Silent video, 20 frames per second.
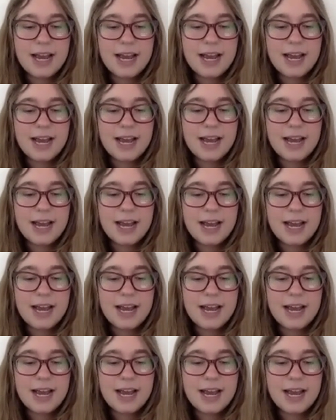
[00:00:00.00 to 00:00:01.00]
very
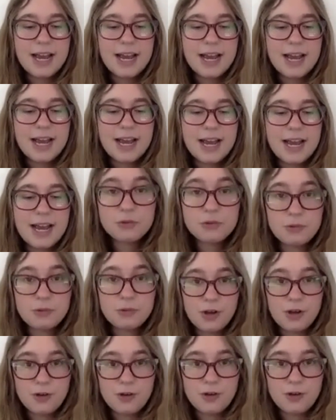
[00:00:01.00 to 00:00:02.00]
similarly used
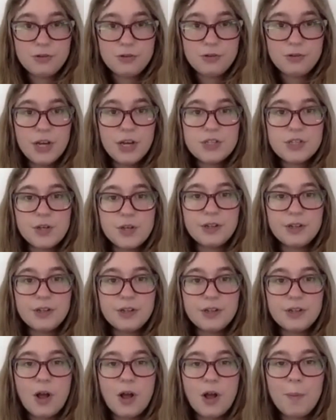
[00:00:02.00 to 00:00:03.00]
to rose. So
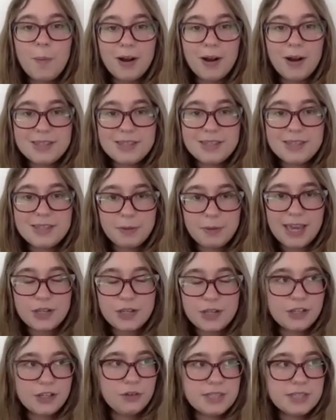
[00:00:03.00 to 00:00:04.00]
you can use all parts of the
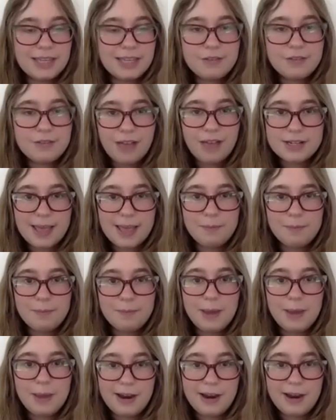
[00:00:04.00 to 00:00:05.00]
plant. You can
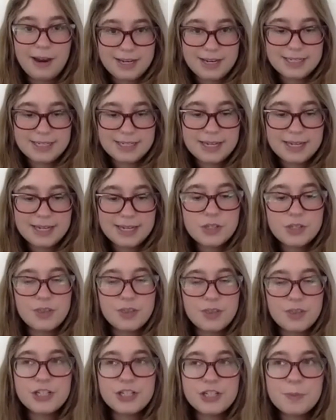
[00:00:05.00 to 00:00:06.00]
use the leaves,
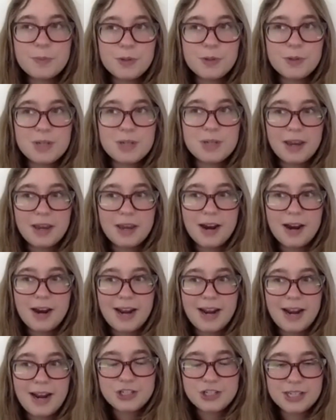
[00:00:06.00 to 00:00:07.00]
flowers, and the
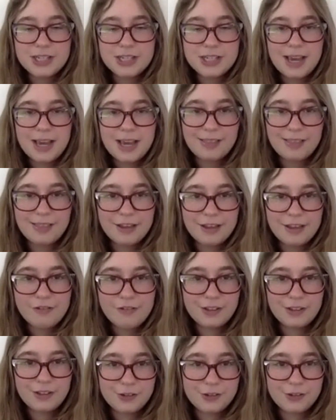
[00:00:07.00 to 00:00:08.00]
berries. So they just
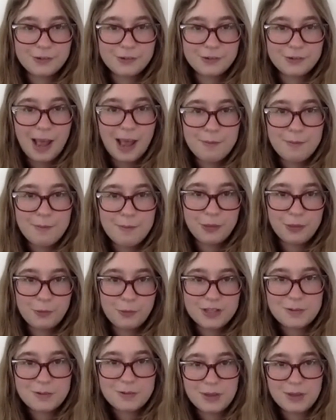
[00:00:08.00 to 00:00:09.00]
bloomed up here, and actually
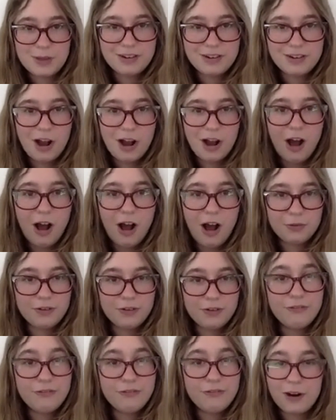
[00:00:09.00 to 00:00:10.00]
I live in a little cabin in the
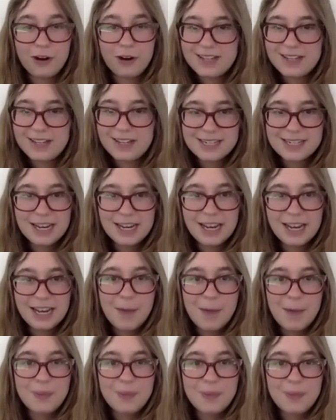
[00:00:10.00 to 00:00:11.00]
woods, and we live in a
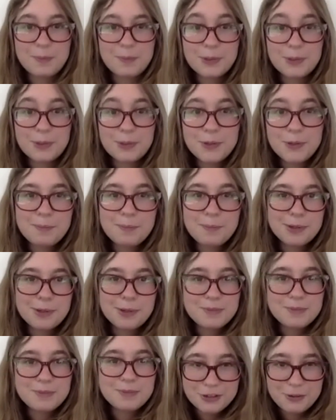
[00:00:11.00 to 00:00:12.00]
hawthorn forest. And
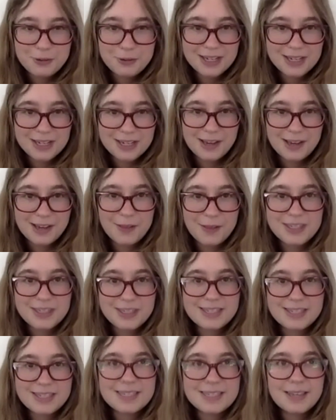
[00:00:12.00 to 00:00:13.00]
when they bloomed a
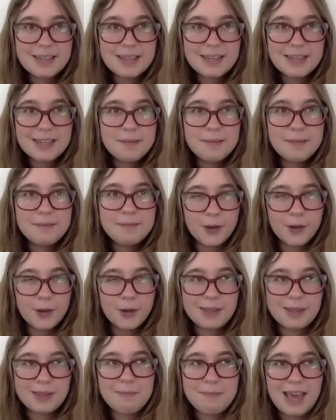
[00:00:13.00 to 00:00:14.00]
few weeks ago. This is
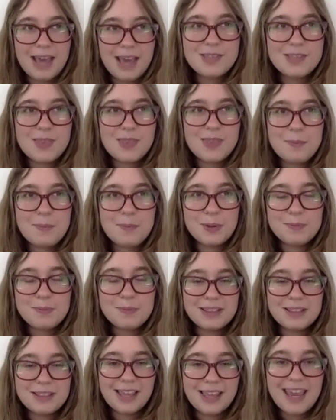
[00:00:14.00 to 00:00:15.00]
early May, so they
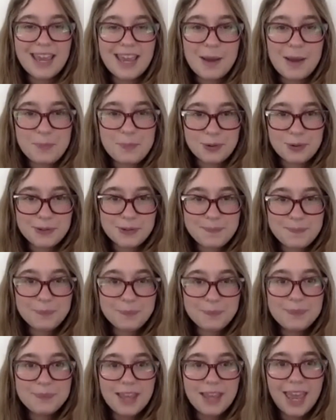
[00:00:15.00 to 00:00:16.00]
bloomed in late April.
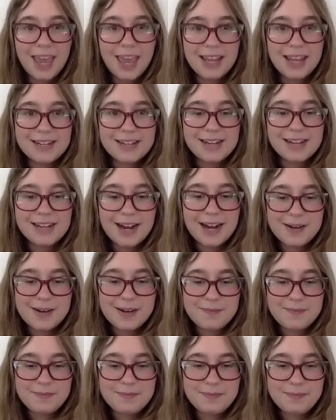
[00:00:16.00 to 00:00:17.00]
And
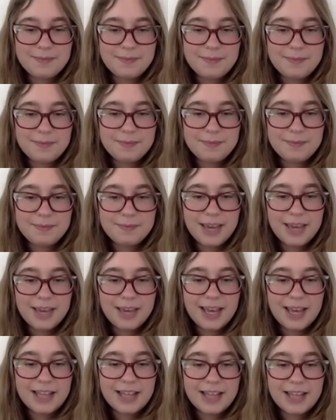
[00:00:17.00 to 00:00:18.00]

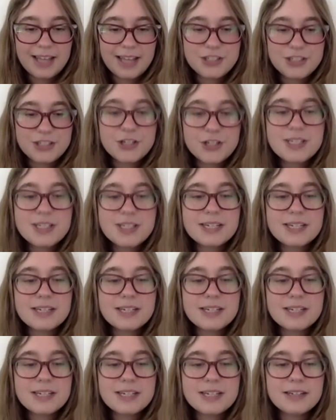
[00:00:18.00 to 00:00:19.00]
it's just
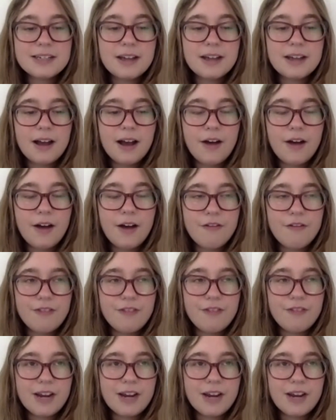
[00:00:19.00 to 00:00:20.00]
a
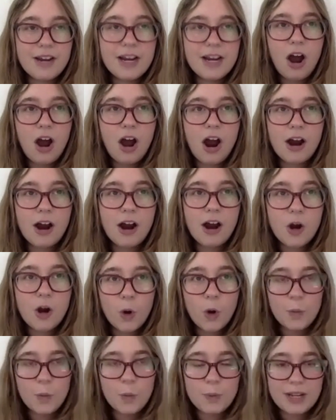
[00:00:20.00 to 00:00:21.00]
very
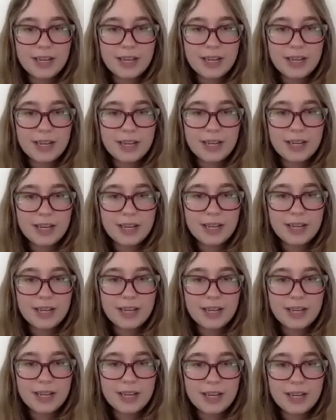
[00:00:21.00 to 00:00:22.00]
heart-opening sight
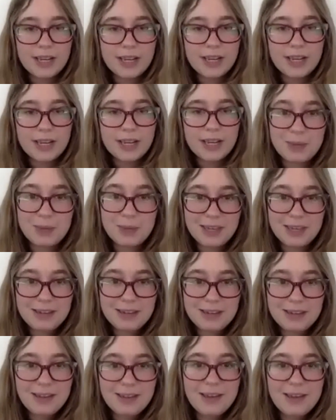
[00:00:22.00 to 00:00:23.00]
to see them all
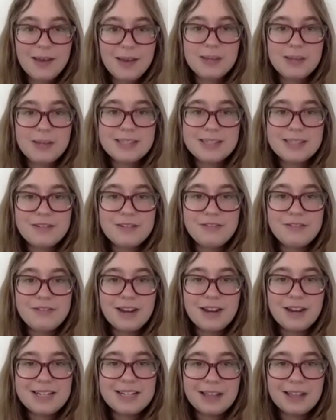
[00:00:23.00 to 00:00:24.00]
blooming,
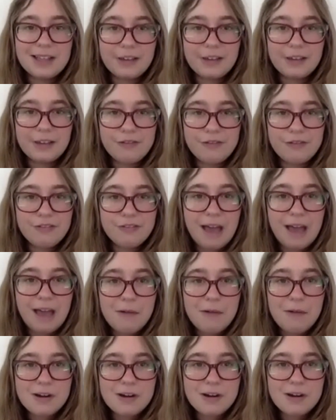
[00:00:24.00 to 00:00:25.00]
because they're very
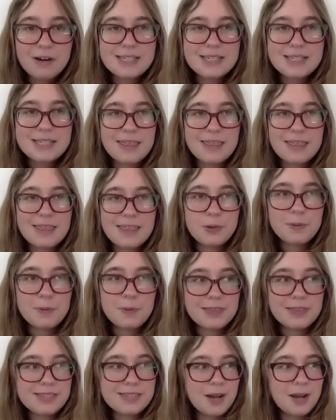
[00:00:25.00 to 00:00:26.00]
delicate flowers, and they
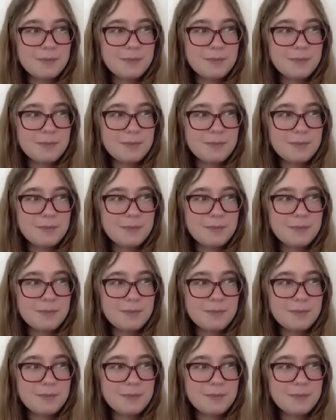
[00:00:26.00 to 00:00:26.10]
bloom at the